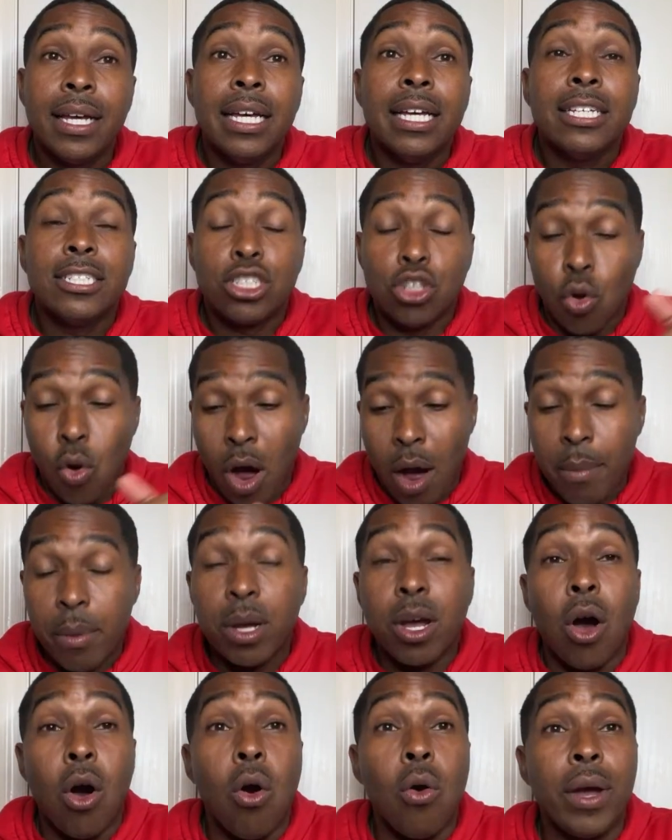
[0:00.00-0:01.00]
So I'm going to
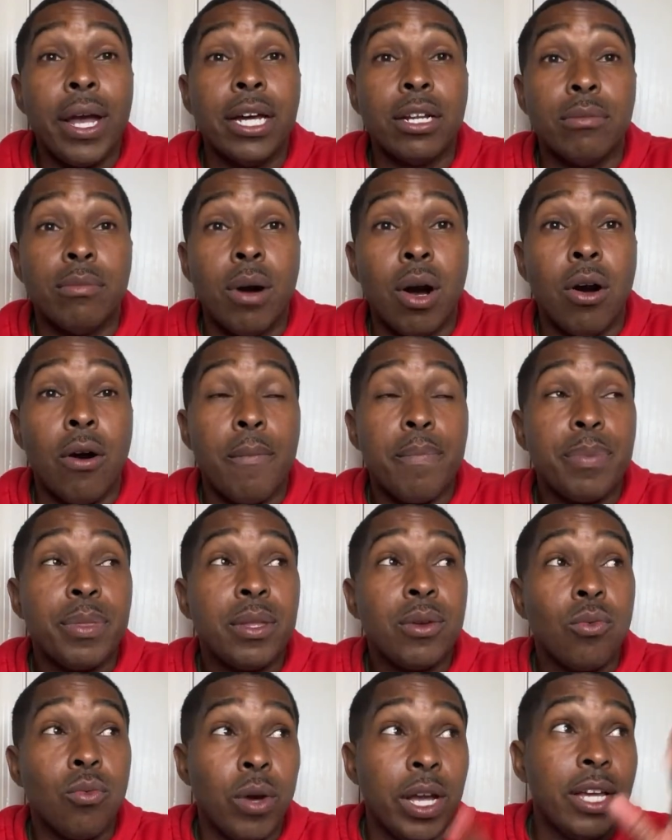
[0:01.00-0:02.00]
go and hit them up.
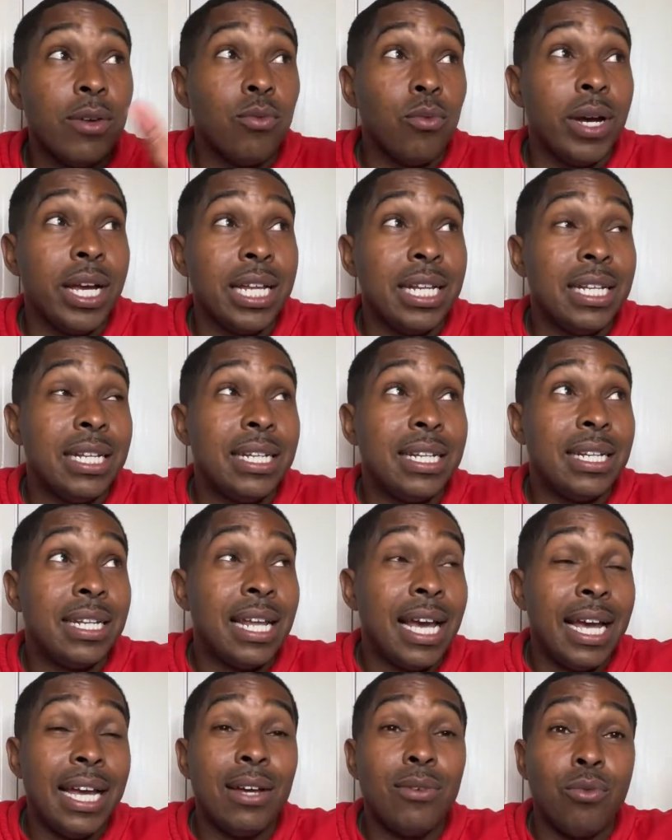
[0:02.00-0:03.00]
When
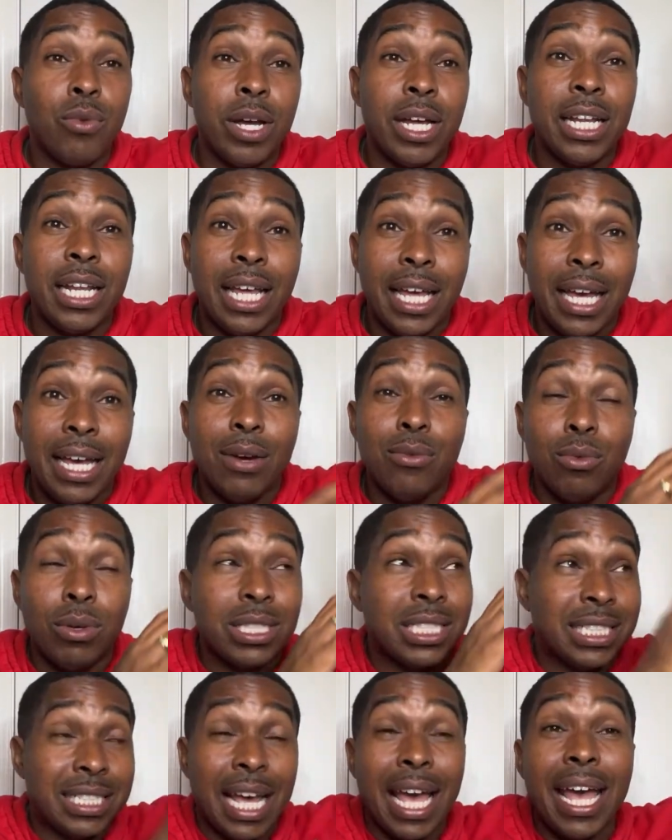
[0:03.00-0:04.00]
it
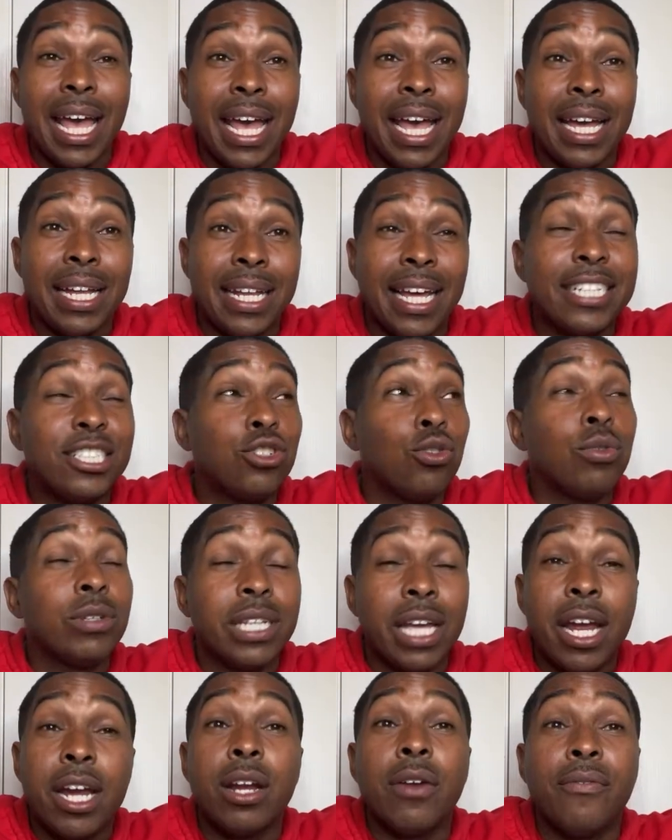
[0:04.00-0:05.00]
was said that you was
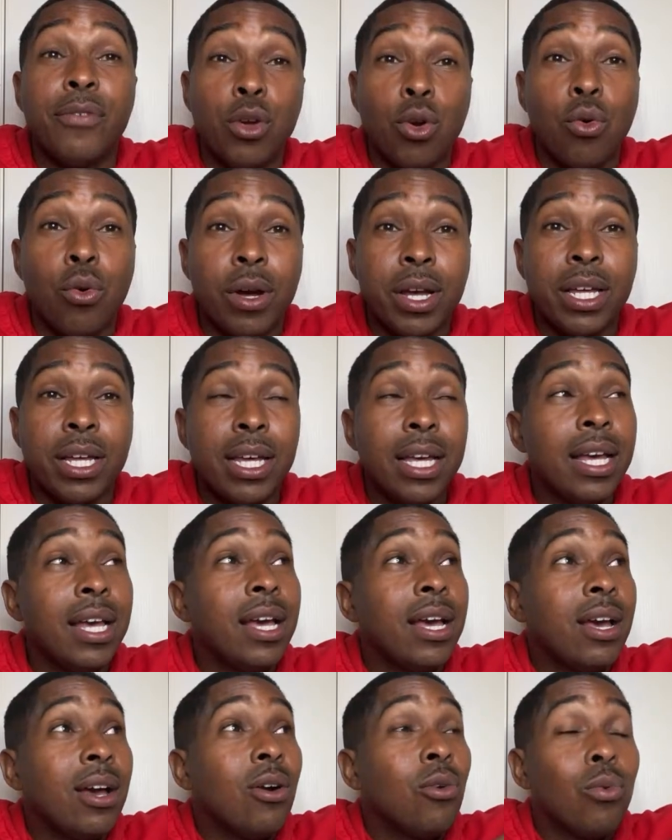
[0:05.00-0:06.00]
interviewing
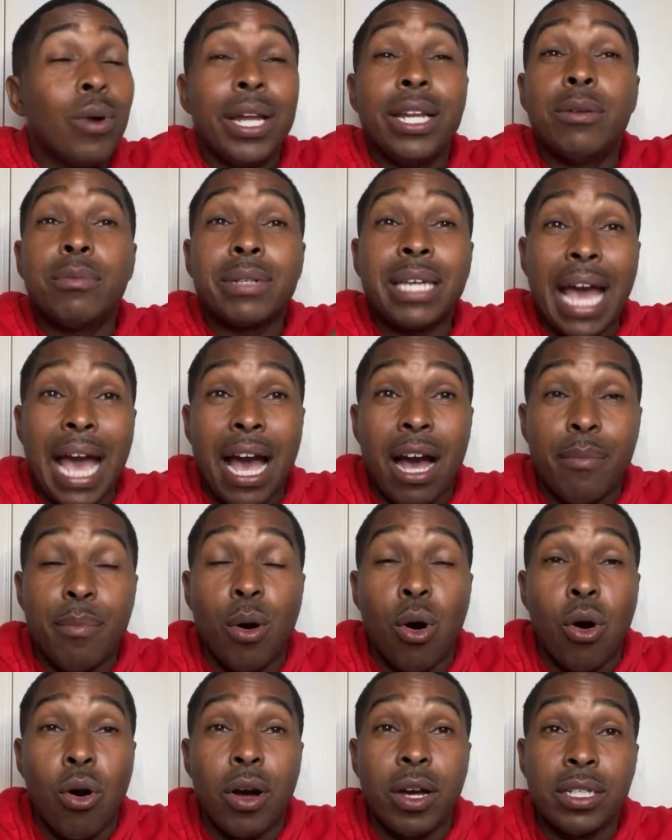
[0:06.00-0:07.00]
with them
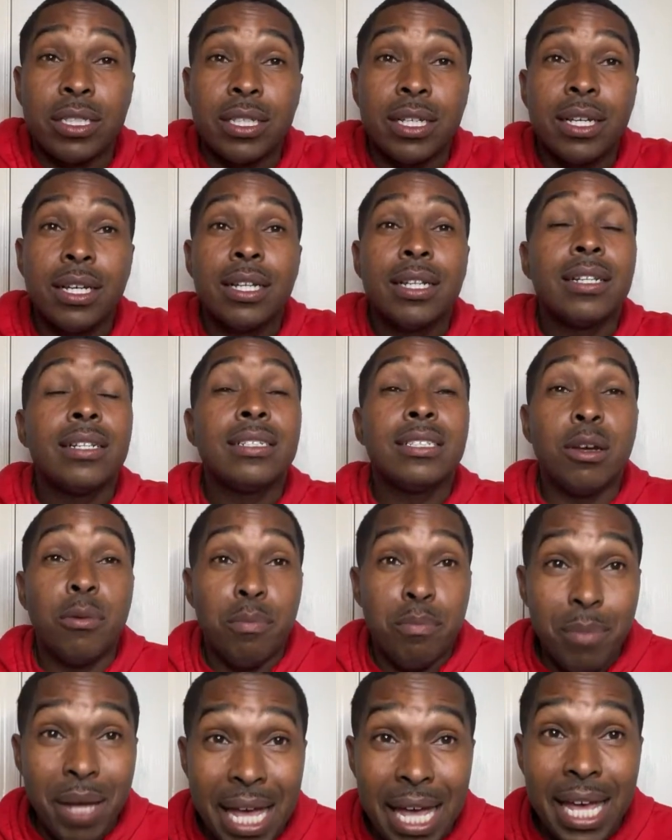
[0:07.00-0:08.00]
Cowboys, to
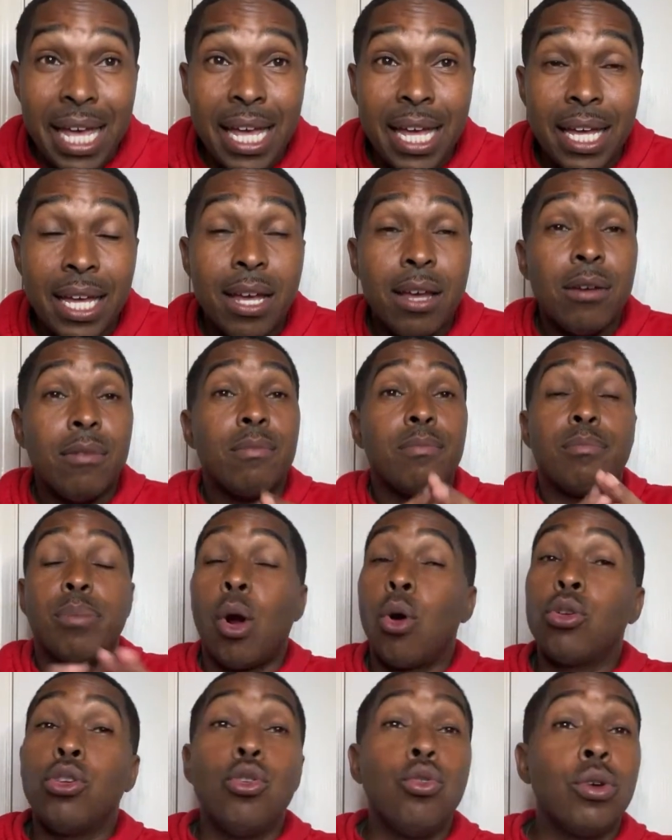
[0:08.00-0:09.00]
me,
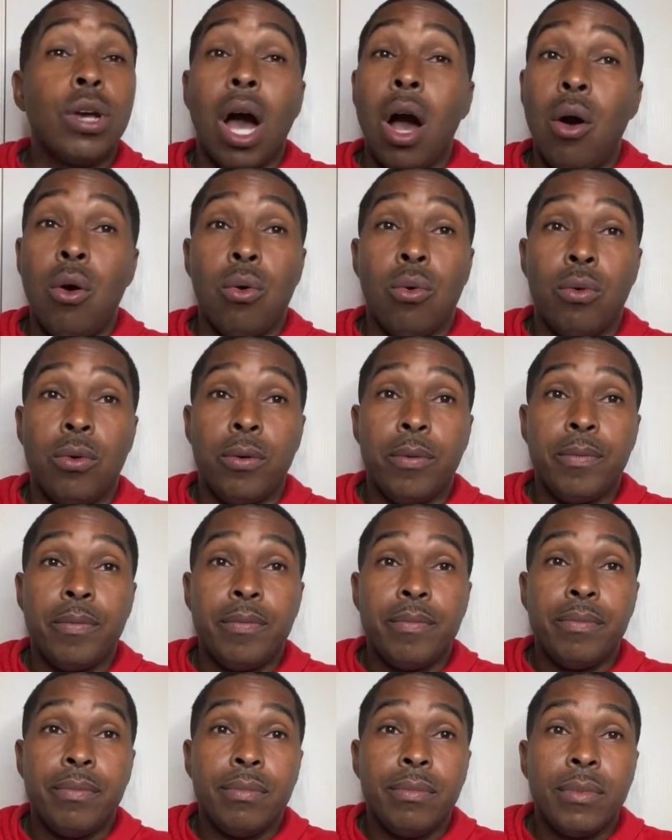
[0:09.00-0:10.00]
bro, you gone.
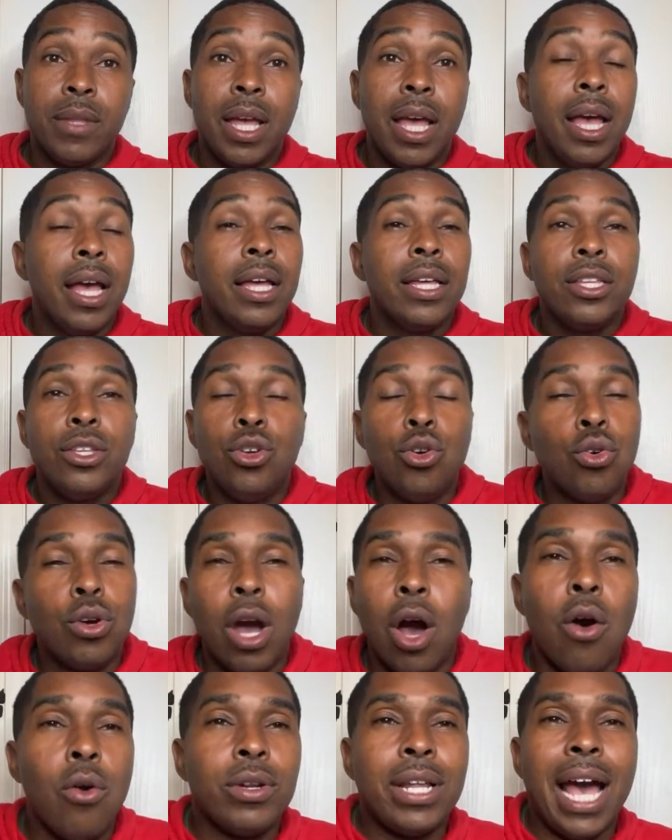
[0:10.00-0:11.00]
You
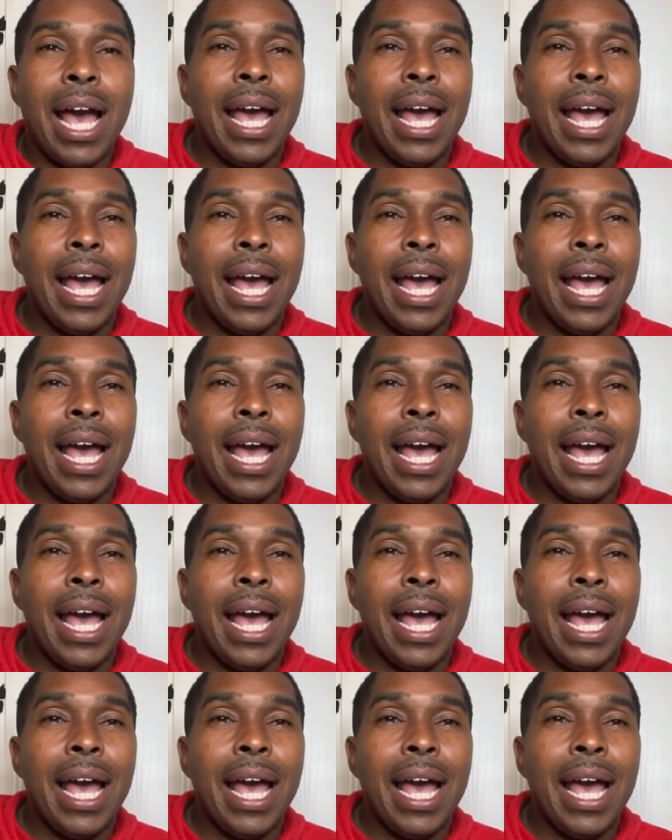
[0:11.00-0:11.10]
gone.